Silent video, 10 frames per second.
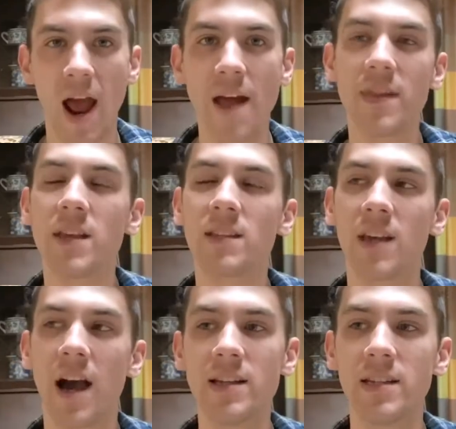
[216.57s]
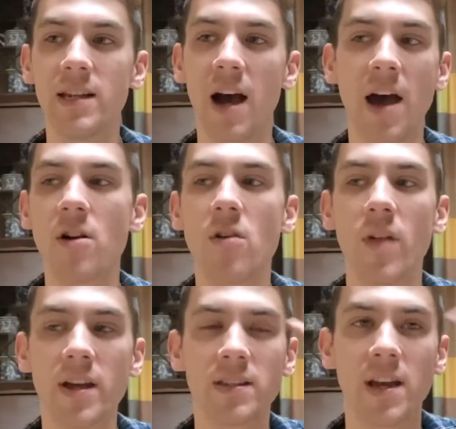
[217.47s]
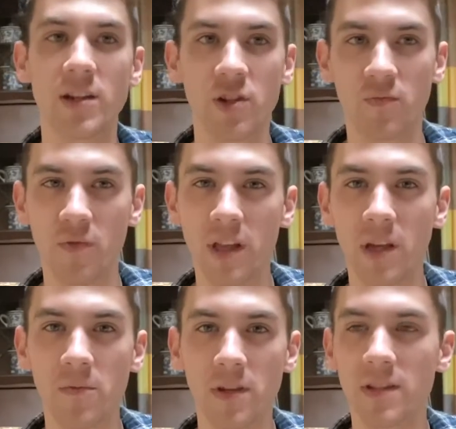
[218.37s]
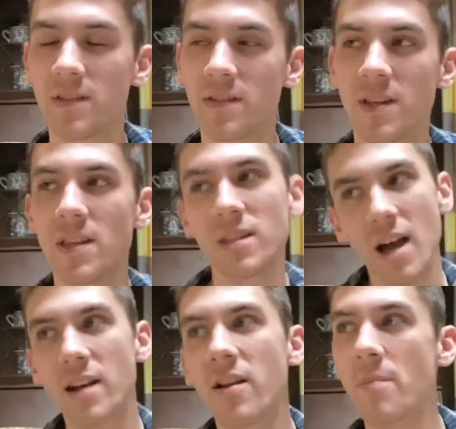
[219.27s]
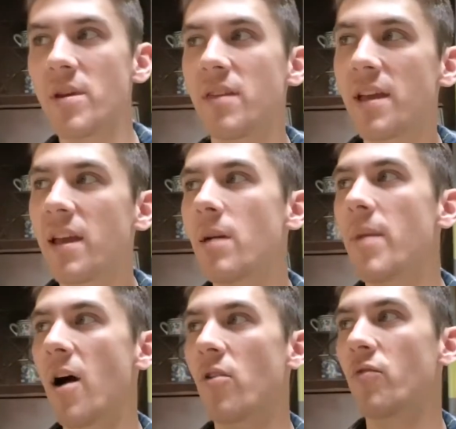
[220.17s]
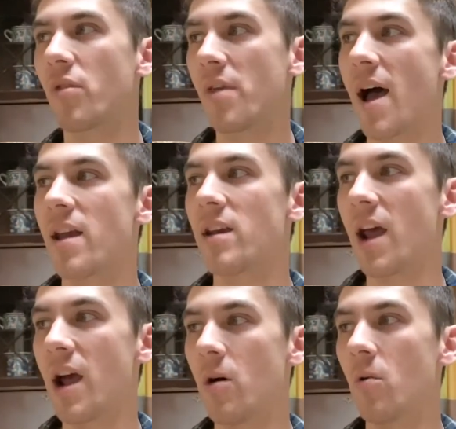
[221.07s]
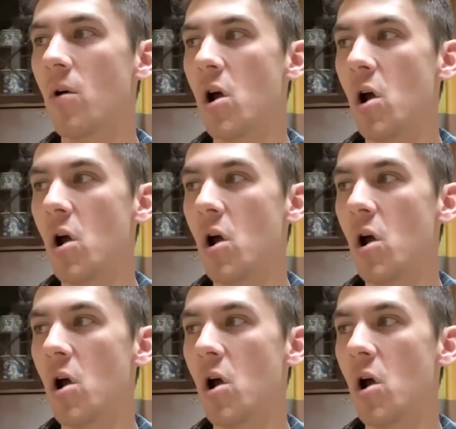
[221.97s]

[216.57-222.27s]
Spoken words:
And this idea, I don't know, like I said, it just really was, this kind of got me thinking about that and how,